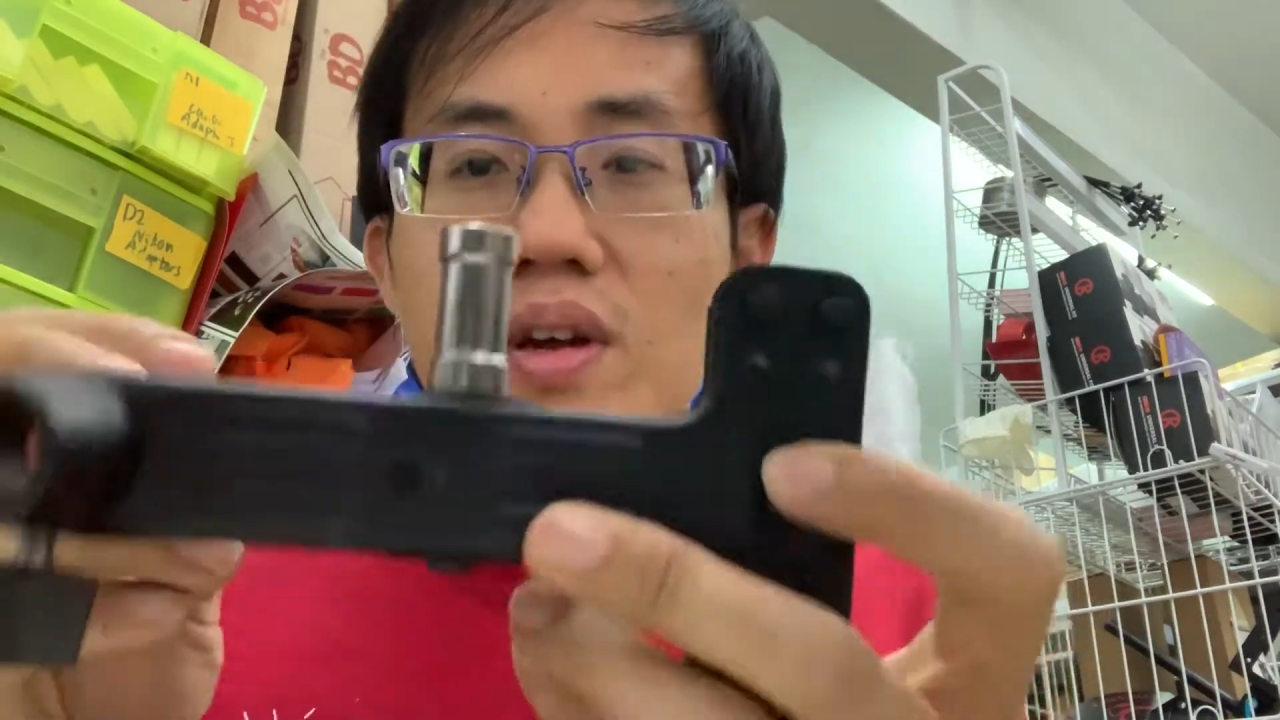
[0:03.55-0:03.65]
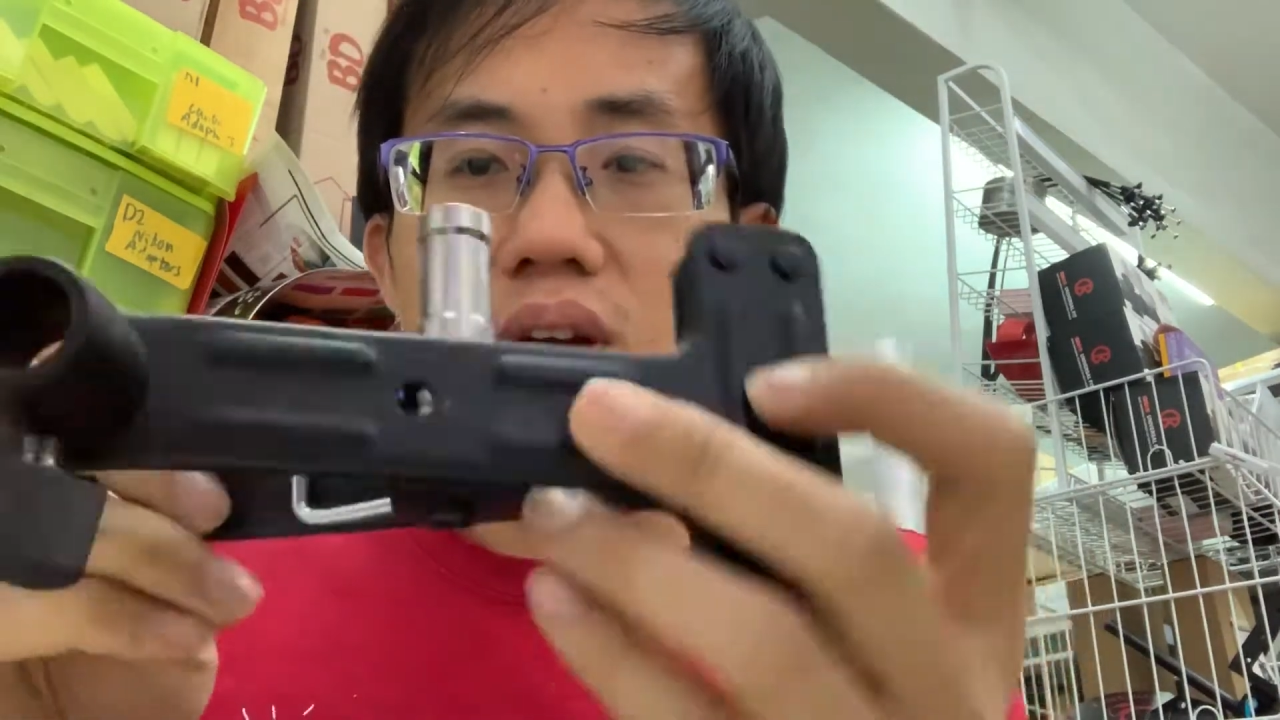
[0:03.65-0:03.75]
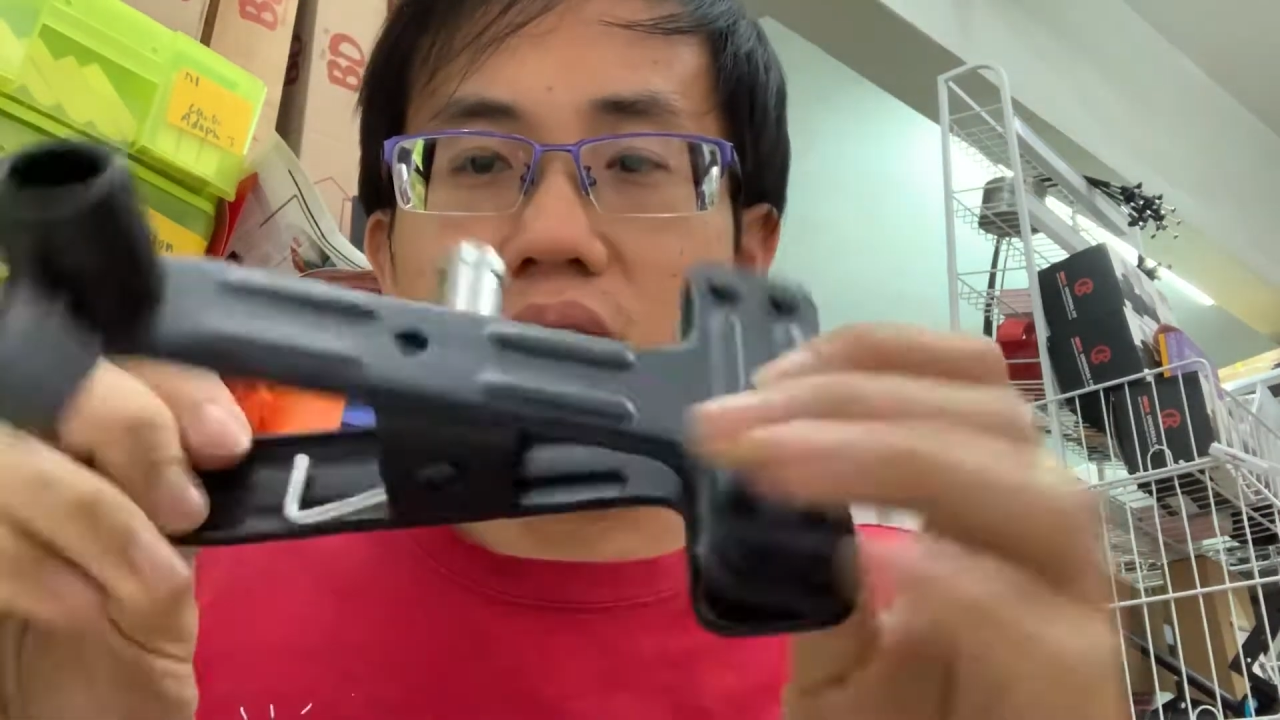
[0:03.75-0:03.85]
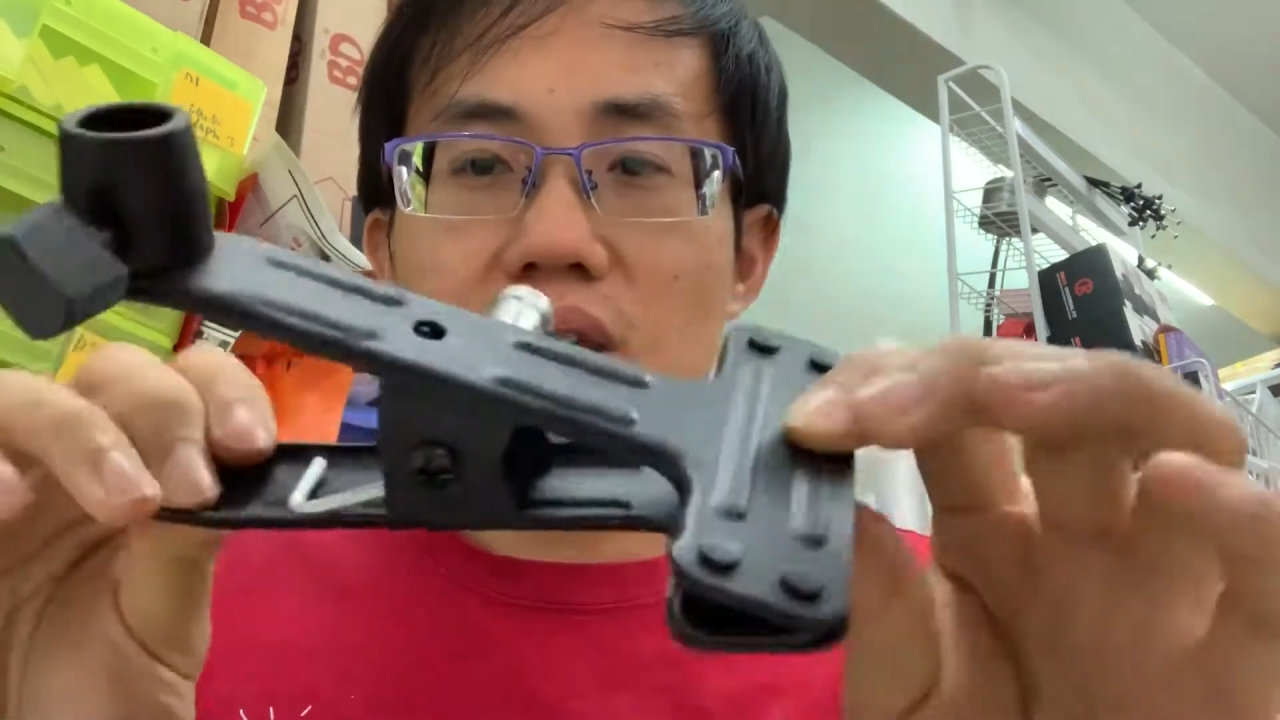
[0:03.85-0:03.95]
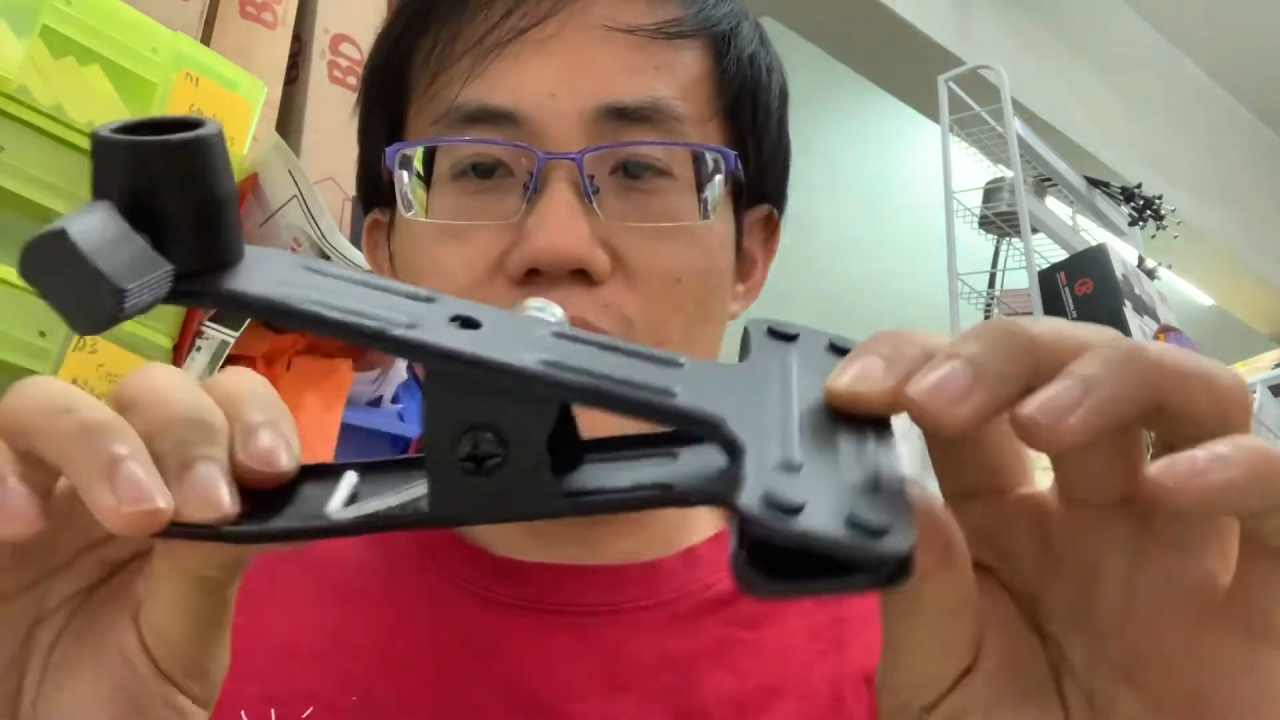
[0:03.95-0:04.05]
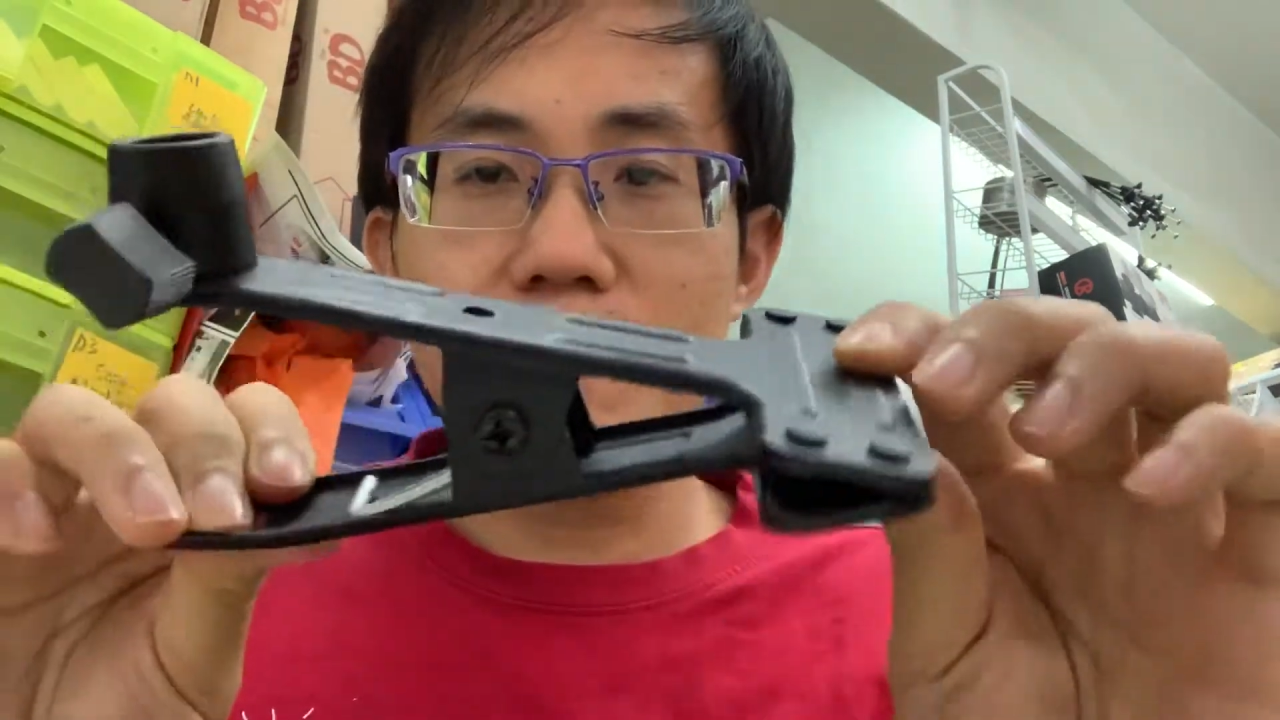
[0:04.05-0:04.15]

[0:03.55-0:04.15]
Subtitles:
clip.